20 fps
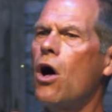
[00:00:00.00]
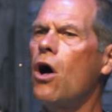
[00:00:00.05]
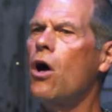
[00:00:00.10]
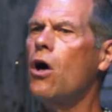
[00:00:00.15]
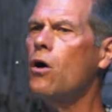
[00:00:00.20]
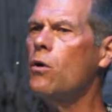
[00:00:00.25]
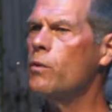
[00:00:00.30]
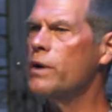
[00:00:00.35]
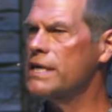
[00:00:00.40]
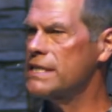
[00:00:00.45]

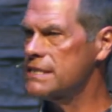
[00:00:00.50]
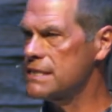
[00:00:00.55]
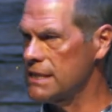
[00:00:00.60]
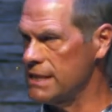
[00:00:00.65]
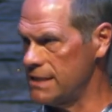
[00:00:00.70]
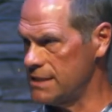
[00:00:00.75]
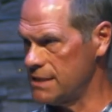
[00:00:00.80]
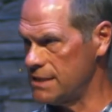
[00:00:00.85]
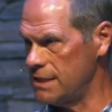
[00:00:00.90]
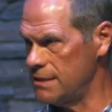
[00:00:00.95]
always
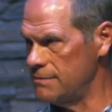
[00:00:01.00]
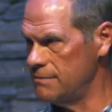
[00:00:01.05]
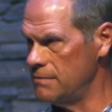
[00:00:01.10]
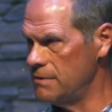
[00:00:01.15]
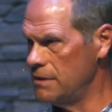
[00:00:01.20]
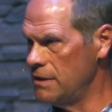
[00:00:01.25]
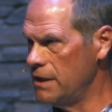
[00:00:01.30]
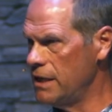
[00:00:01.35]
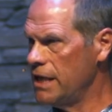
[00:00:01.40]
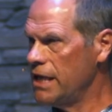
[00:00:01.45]
listen.
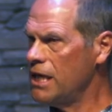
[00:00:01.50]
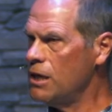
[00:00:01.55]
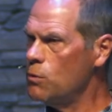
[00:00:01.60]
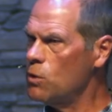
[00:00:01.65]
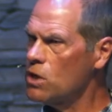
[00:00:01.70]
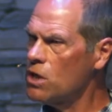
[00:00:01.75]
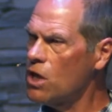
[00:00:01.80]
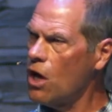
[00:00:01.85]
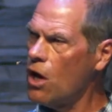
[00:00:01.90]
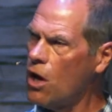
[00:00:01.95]
He
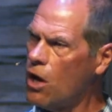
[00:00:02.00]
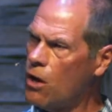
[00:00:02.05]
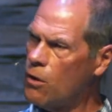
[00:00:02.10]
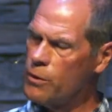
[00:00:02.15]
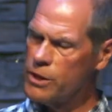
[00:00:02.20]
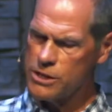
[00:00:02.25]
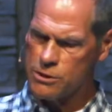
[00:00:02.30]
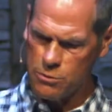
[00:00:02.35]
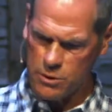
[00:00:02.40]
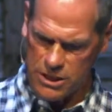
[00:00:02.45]
will
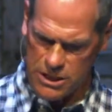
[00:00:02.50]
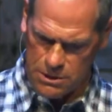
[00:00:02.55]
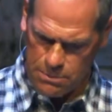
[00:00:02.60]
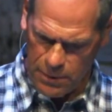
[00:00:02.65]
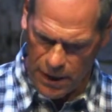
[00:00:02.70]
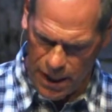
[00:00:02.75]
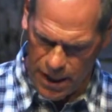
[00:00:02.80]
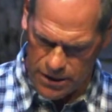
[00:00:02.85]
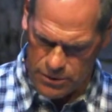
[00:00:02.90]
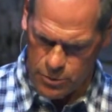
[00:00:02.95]
always
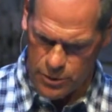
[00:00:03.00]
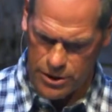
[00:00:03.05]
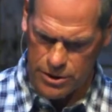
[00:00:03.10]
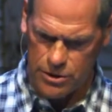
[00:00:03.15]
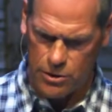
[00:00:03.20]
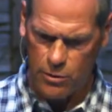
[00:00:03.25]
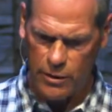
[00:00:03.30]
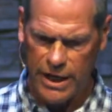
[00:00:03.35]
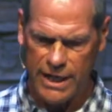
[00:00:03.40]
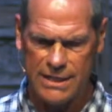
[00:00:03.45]
respond
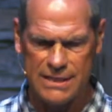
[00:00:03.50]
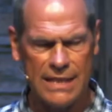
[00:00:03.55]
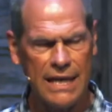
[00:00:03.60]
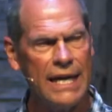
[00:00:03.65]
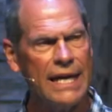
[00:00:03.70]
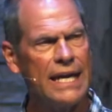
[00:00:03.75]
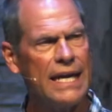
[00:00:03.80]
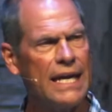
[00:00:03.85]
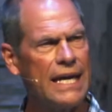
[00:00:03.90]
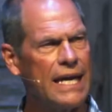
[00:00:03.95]
with grace.
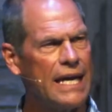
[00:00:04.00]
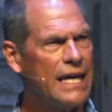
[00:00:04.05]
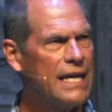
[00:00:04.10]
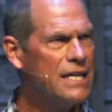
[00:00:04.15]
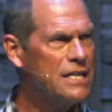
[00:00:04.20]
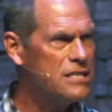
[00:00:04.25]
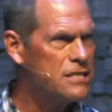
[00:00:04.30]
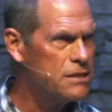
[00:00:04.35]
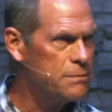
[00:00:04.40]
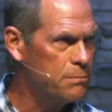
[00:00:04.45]
He
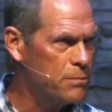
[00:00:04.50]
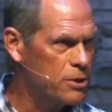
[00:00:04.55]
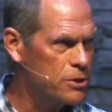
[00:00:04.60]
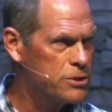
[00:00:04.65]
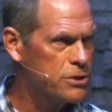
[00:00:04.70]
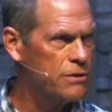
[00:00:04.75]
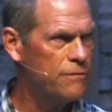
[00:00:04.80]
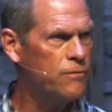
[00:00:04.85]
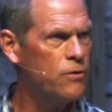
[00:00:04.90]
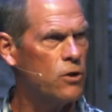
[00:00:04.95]
is
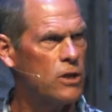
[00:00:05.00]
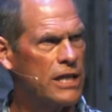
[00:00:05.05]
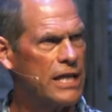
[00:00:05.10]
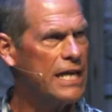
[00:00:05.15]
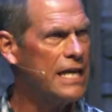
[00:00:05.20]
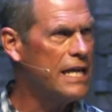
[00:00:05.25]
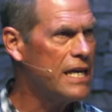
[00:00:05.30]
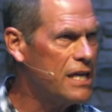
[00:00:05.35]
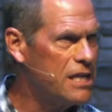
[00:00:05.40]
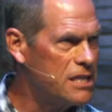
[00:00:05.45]
merciful.
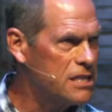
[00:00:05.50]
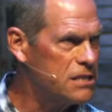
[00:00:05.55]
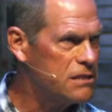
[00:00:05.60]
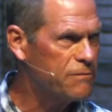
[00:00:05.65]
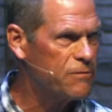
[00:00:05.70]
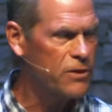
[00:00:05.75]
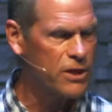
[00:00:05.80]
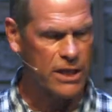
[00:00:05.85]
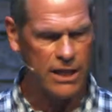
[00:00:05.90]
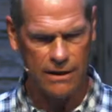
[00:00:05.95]
He is
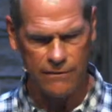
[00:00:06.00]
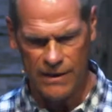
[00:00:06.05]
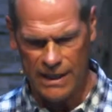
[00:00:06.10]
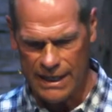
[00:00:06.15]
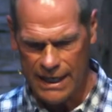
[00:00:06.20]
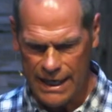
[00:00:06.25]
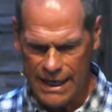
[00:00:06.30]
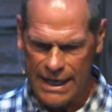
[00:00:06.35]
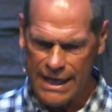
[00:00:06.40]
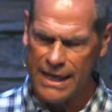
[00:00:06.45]

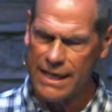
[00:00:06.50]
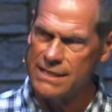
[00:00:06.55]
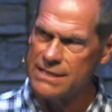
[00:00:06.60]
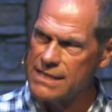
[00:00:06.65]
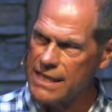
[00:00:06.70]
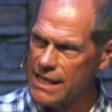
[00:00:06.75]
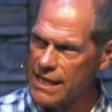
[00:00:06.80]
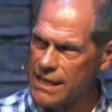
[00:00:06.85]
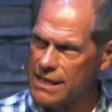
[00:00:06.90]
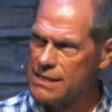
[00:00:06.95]
forgiving. He
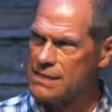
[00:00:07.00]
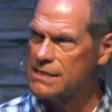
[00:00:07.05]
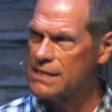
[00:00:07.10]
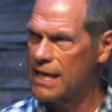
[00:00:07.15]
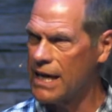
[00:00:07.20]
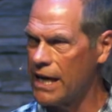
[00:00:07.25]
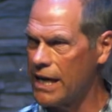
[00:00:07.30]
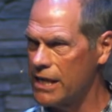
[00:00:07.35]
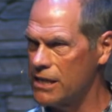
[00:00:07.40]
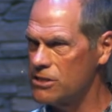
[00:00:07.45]
is
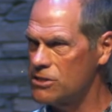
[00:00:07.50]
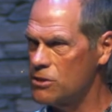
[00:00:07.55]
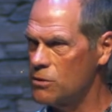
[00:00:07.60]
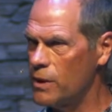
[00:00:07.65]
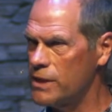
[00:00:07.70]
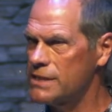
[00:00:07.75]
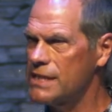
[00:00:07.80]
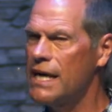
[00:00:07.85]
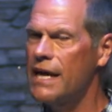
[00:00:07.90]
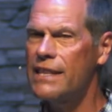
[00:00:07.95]
kind
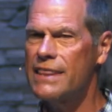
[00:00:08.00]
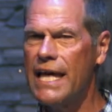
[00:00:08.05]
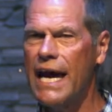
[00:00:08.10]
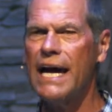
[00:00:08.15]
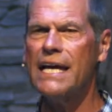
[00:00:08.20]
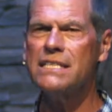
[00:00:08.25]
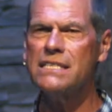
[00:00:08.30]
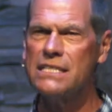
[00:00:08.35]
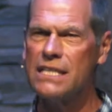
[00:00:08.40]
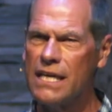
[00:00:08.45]
to us.
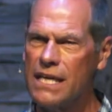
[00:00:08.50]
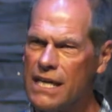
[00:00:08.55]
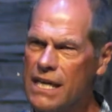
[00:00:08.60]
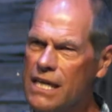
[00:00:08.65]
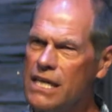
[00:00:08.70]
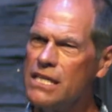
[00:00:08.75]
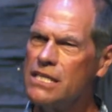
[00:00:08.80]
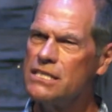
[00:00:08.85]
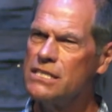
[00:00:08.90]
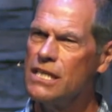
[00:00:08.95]
That's
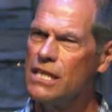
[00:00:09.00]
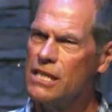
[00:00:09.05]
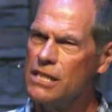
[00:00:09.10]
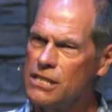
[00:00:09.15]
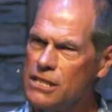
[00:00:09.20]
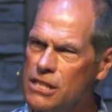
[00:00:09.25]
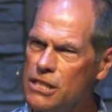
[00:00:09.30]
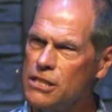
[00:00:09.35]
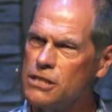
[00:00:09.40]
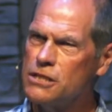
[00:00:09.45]
his
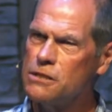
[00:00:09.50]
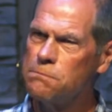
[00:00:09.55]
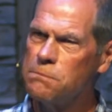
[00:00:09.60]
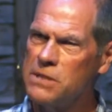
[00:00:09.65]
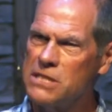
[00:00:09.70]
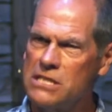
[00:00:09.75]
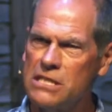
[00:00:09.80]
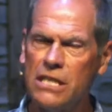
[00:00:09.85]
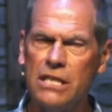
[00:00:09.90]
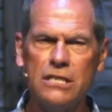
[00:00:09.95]

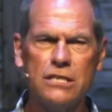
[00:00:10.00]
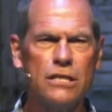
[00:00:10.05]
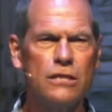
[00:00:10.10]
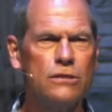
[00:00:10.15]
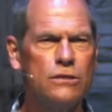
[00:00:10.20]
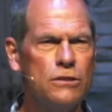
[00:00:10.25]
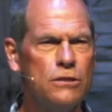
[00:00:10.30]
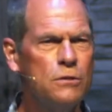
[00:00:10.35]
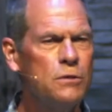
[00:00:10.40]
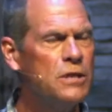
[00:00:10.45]

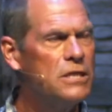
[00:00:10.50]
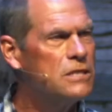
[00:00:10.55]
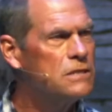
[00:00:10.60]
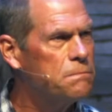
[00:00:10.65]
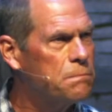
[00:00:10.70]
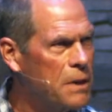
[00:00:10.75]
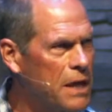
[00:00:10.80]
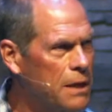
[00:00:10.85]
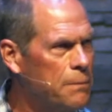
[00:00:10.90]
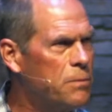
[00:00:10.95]
disposition to his
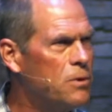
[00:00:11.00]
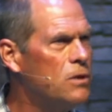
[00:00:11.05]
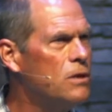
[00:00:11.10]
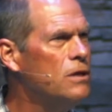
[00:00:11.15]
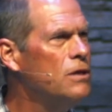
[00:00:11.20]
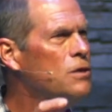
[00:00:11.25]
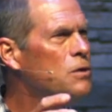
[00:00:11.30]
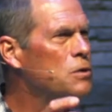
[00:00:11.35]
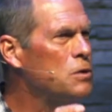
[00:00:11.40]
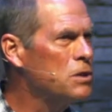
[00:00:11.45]
people
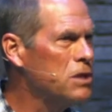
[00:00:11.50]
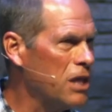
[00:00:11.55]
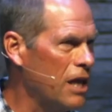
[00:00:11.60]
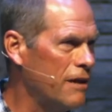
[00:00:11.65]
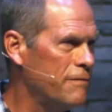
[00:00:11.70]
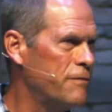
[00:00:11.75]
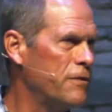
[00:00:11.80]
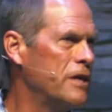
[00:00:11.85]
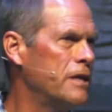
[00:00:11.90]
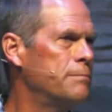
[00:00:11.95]
who
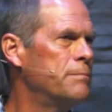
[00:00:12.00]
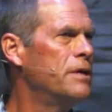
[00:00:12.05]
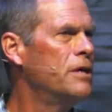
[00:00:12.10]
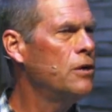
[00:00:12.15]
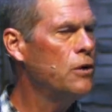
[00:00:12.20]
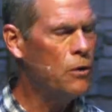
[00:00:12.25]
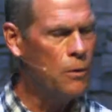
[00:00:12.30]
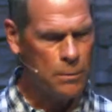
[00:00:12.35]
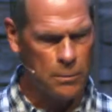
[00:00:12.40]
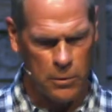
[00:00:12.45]
love him,
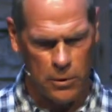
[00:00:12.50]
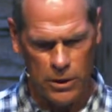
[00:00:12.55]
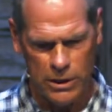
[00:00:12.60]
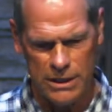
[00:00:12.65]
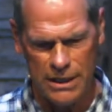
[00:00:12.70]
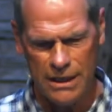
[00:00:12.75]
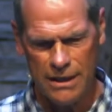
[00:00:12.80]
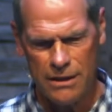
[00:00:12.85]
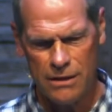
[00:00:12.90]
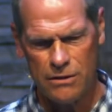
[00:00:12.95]
who put
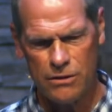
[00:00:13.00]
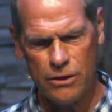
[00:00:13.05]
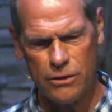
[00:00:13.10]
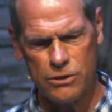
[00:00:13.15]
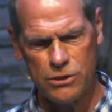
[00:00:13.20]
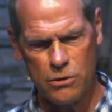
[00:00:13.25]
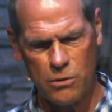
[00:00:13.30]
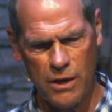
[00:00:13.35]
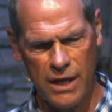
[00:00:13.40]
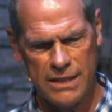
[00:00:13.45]
their
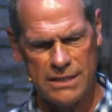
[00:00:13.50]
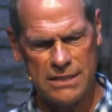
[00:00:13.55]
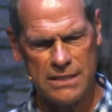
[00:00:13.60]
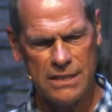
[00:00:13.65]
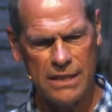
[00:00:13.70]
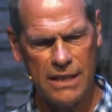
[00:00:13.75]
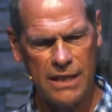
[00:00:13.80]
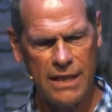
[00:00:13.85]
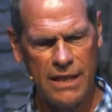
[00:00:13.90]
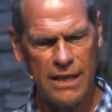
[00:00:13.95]

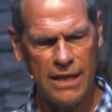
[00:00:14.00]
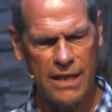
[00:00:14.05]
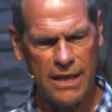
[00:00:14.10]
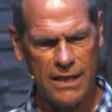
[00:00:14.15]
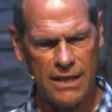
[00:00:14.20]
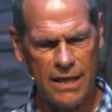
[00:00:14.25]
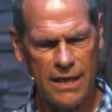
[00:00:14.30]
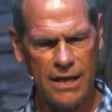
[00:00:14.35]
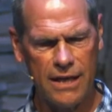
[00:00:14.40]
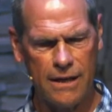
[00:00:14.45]
trust
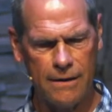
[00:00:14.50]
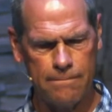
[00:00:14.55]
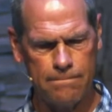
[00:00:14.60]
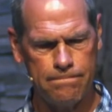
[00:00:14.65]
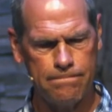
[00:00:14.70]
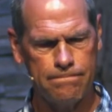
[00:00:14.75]
in him.